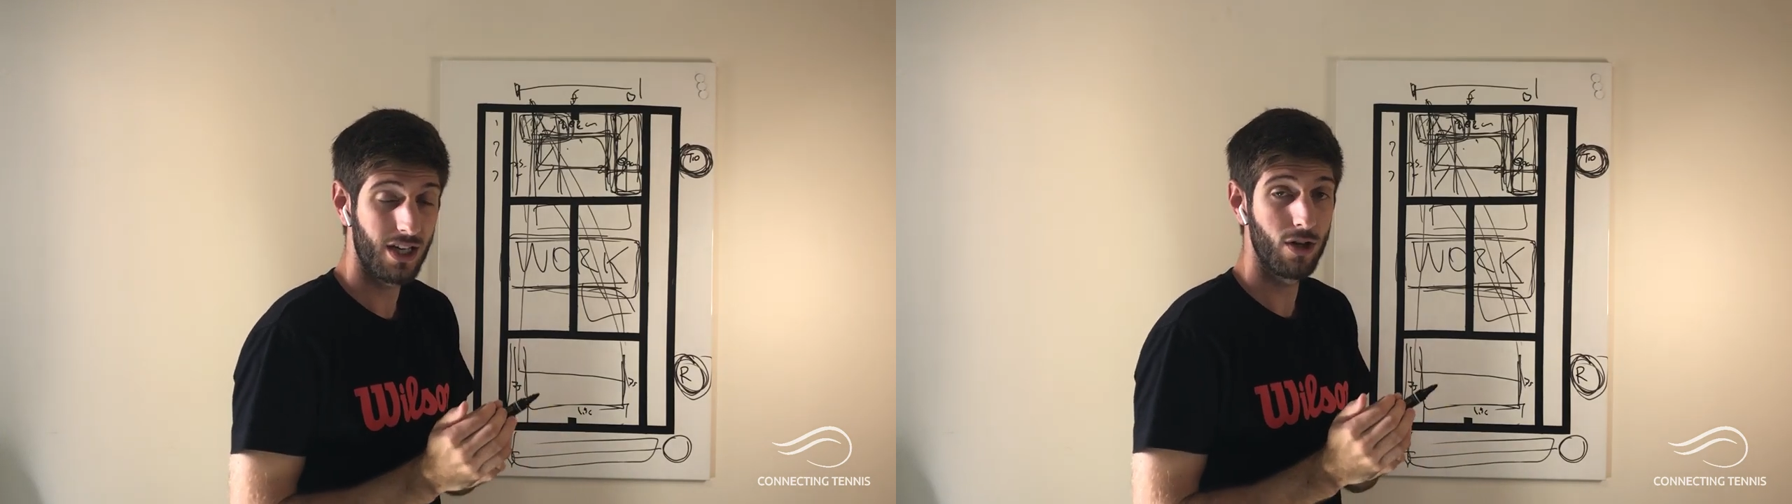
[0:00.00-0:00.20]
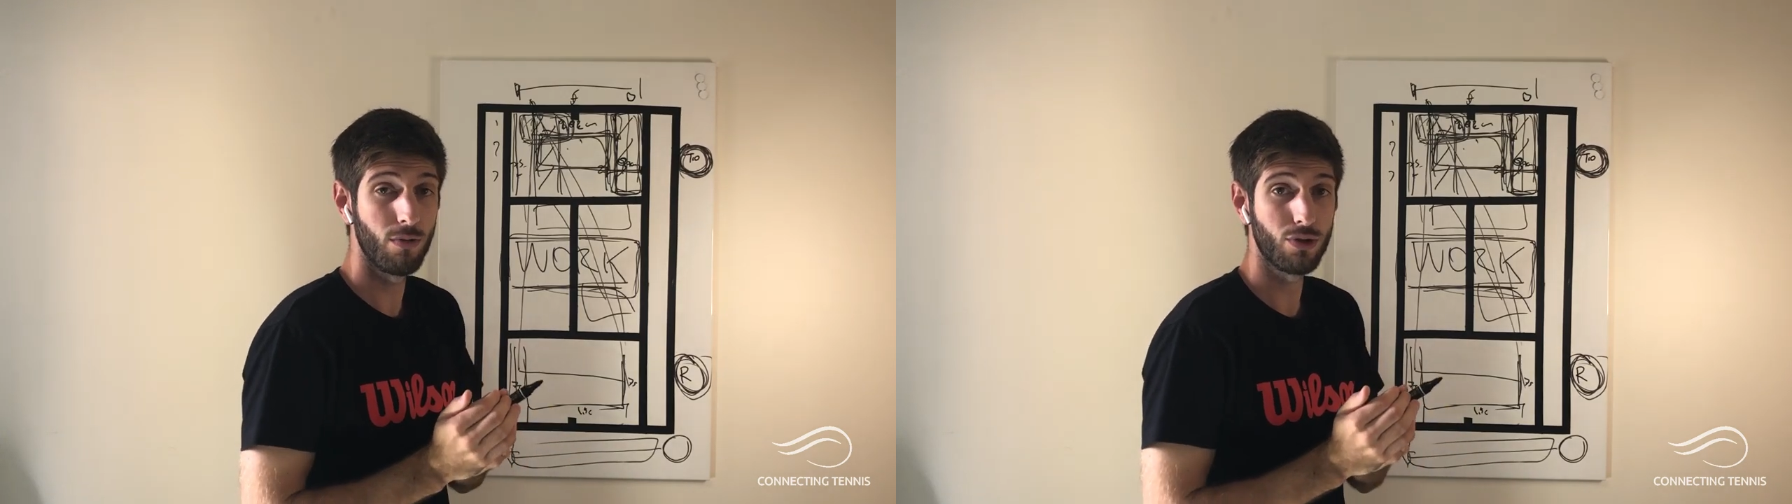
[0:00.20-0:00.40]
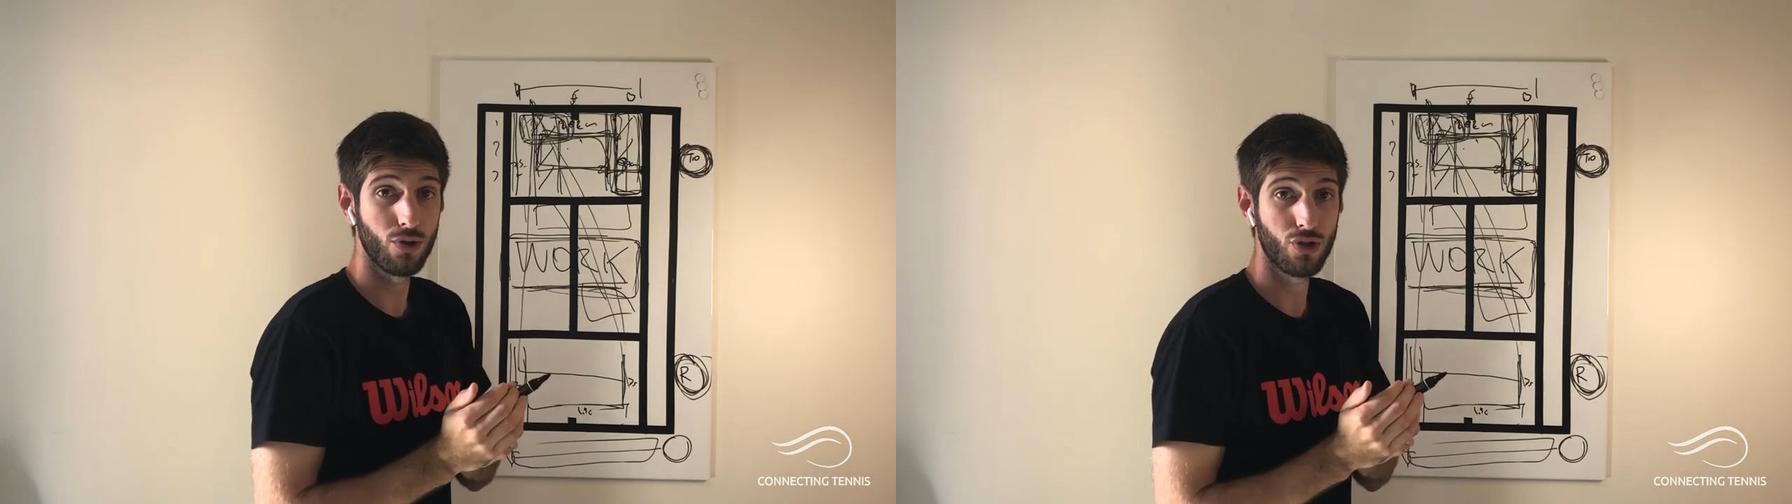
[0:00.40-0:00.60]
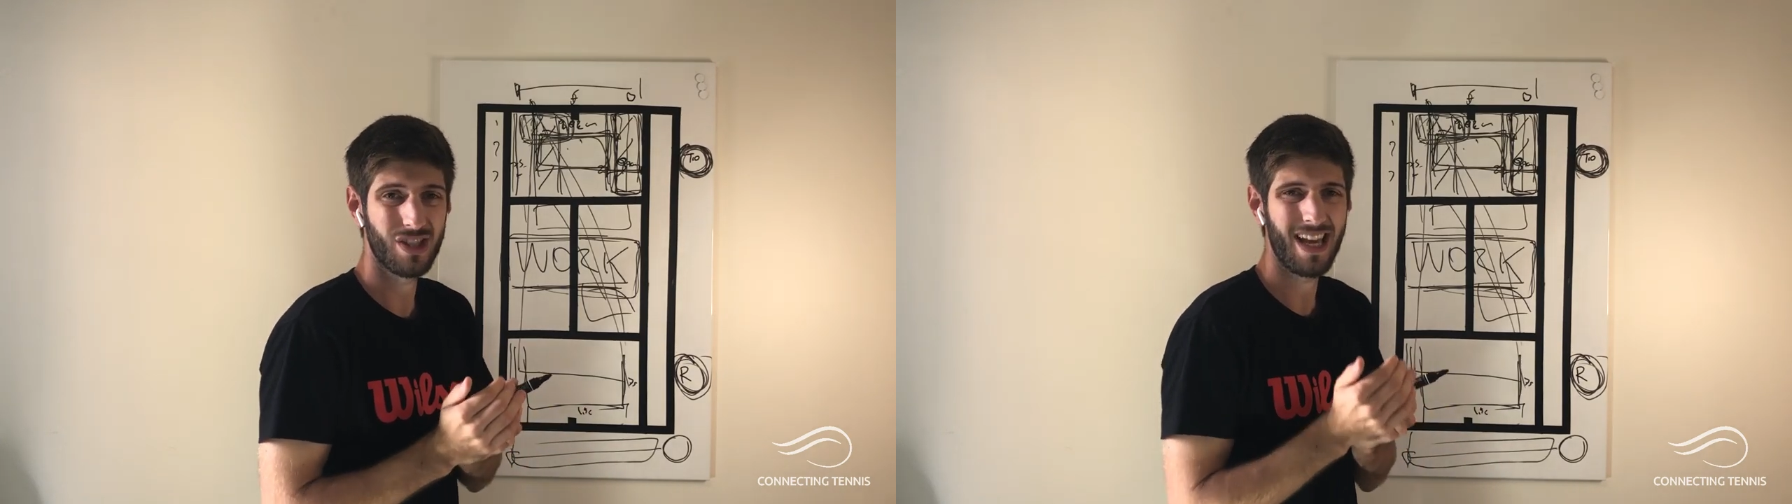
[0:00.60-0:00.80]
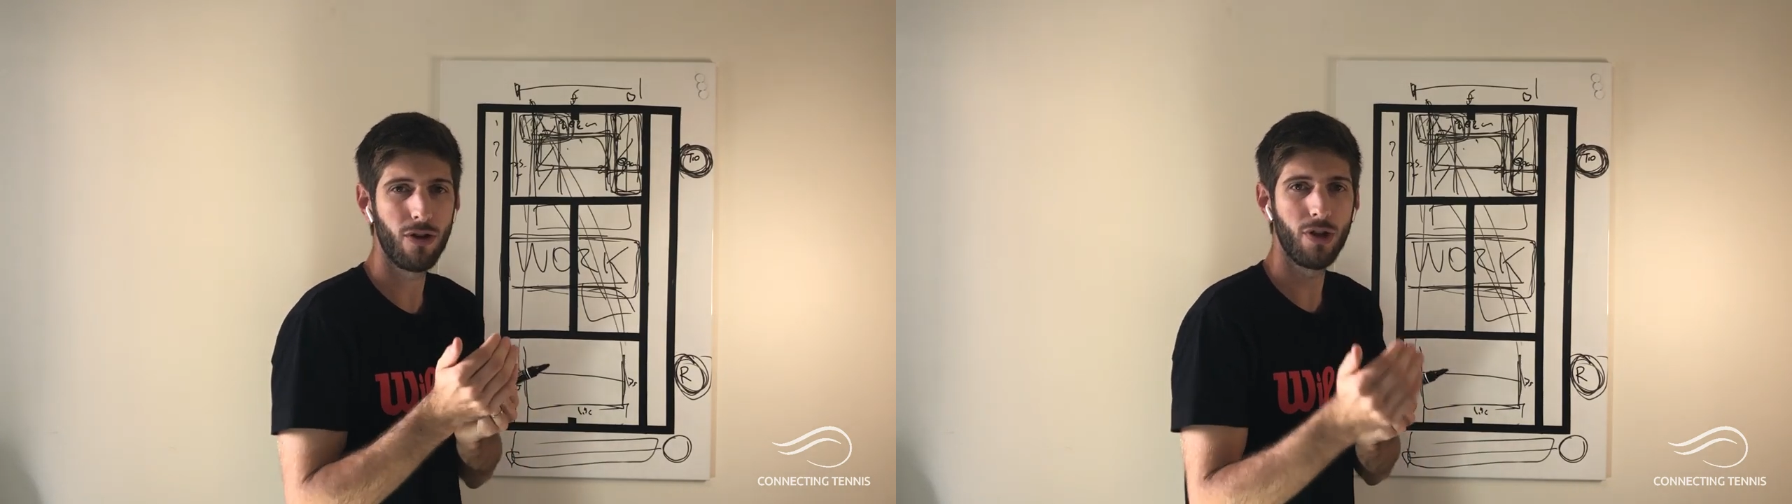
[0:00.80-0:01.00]
they're able to
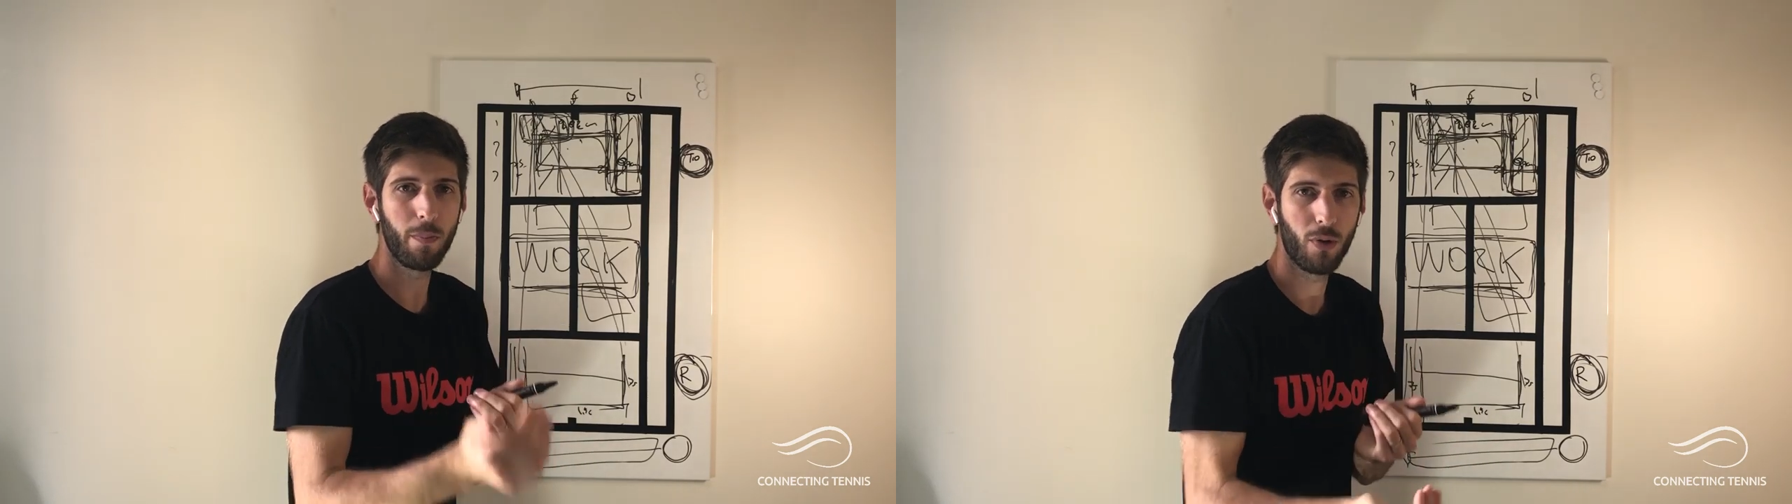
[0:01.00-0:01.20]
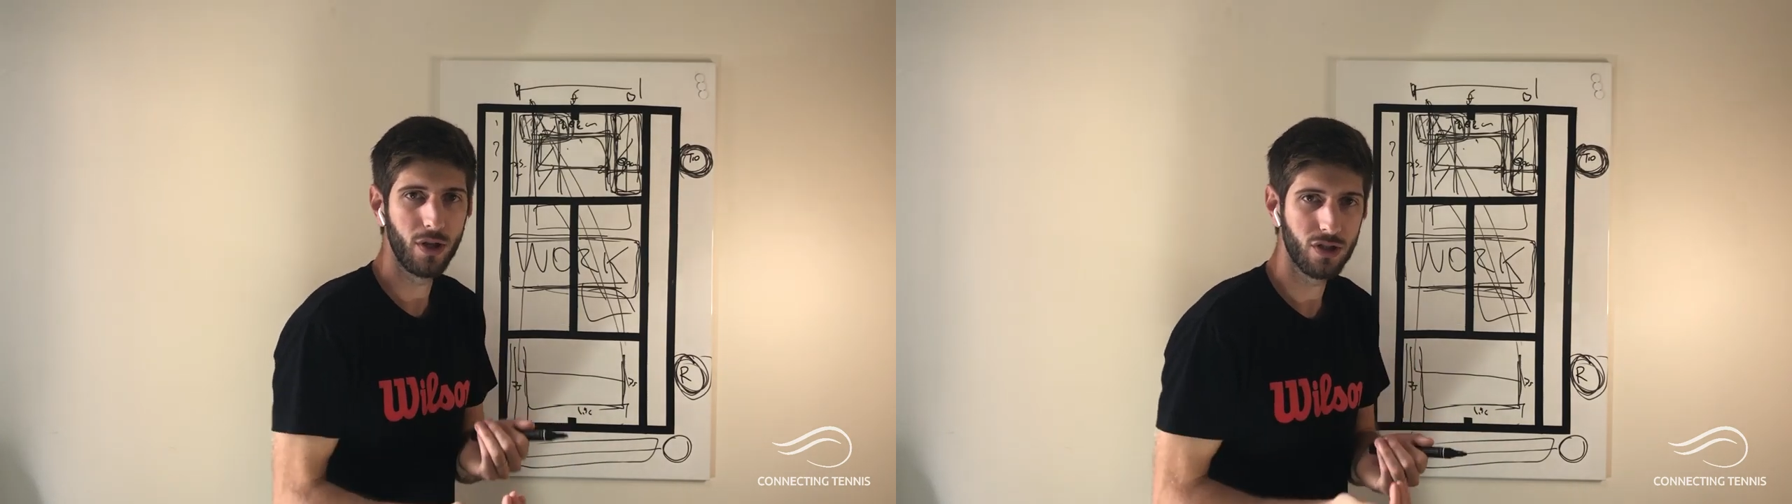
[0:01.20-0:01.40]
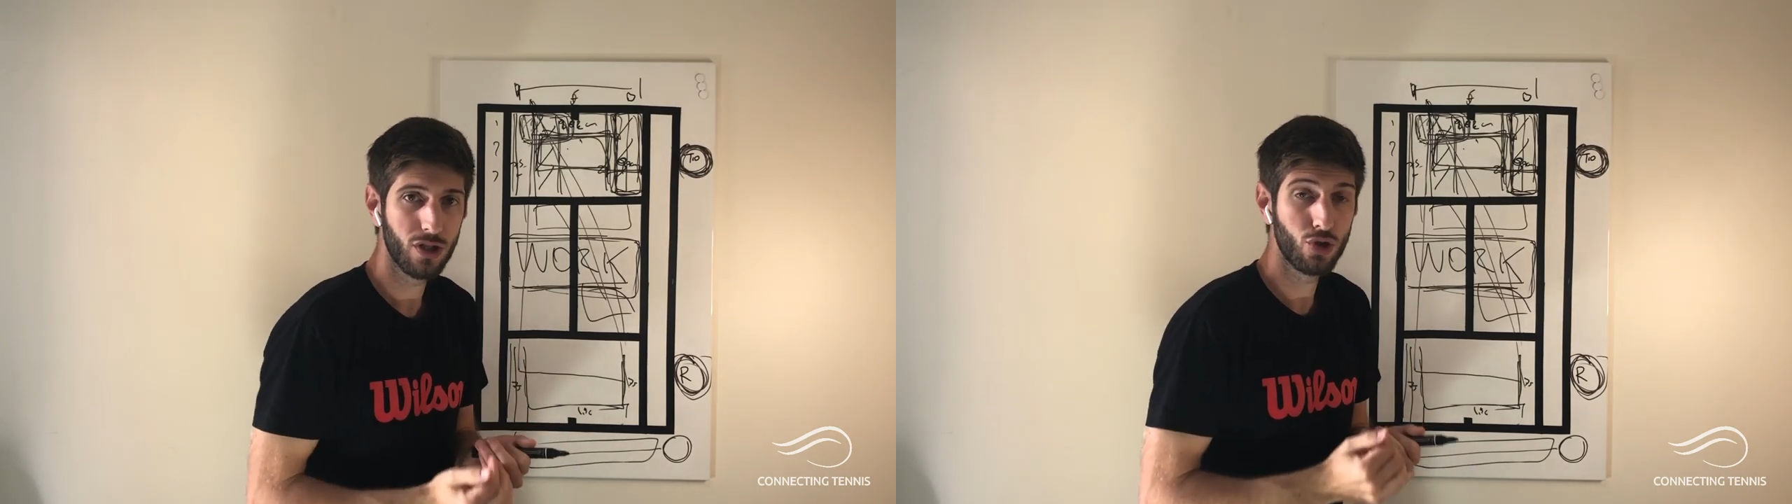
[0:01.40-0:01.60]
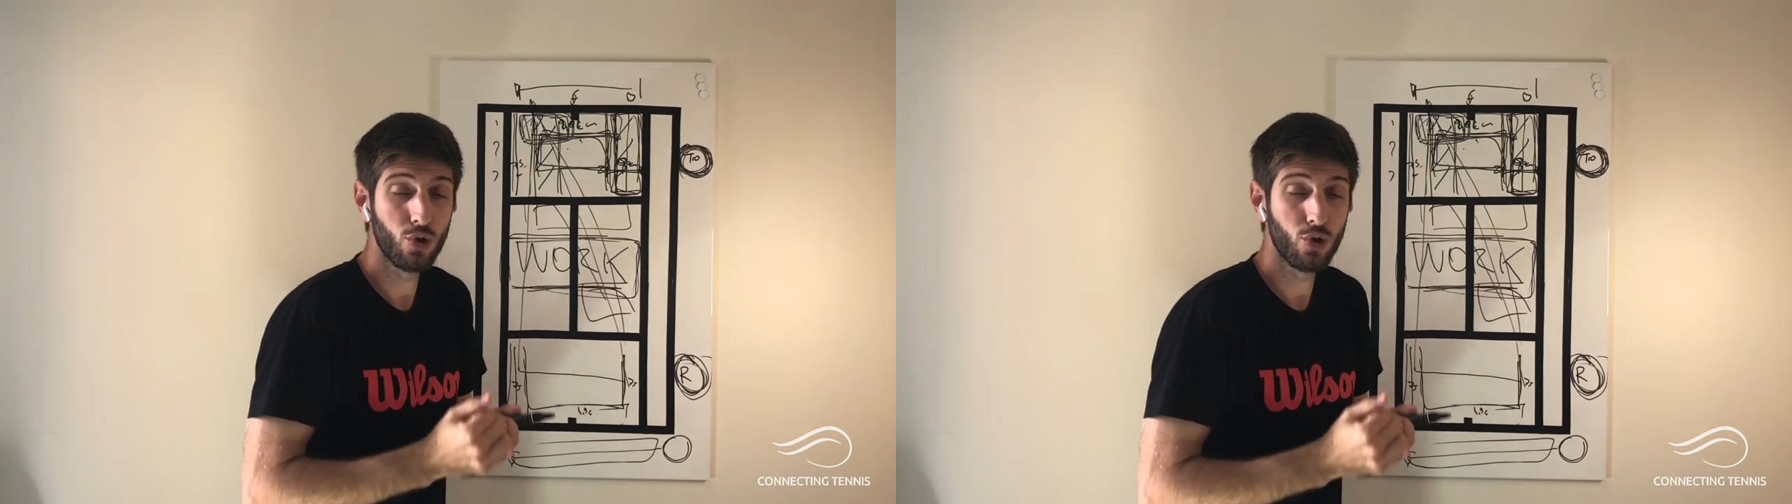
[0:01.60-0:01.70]
stay on the point,